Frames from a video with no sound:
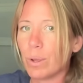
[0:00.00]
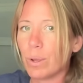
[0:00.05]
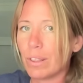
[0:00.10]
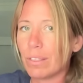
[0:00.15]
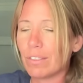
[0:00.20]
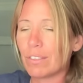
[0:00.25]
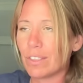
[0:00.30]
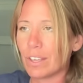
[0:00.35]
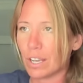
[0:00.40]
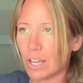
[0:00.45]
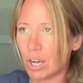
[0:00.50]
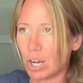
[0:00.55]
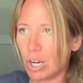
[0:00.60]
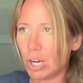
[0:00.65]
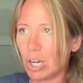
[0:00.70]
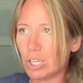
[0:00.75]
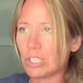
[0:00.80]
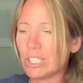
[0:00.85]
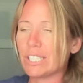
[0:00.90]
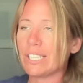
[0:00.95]
with the
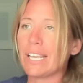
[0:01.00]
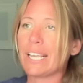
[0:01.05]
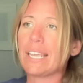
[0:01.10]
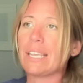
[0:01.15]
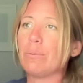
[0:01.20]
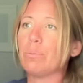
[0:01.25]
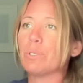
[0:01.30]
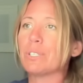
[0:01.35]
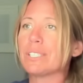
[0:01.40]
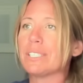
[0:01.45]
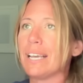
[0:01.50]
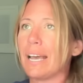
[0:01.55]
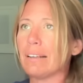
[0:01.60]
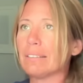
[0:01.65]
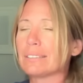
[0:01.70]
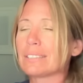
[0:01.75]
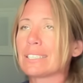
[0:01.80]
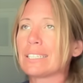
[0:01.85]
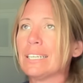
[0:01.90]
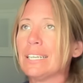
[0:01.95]
cards that he was
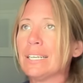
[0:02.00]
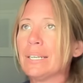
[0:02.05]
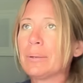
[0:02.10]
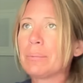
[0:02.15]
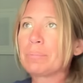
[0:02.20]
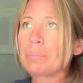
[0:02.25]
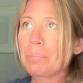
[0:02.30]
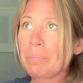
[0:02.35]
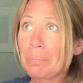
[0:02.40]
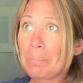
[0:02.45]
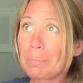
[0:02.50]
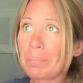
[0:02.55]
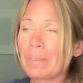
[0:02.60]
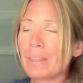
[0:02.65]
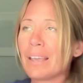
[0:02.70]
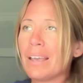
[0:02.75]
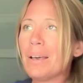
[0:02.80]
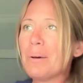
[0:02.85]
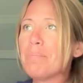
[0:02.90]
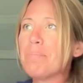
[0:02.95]
dealt.
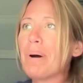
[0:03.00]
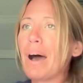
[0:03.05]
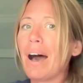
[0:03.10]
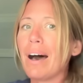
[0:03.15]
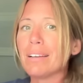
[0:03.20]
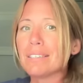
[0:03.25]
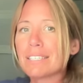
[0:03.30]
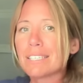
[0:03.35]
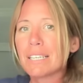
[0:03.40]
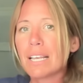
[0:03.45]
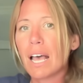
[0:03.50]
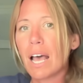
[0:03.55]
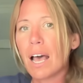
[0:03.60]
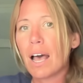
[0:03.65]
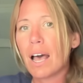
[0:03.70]
But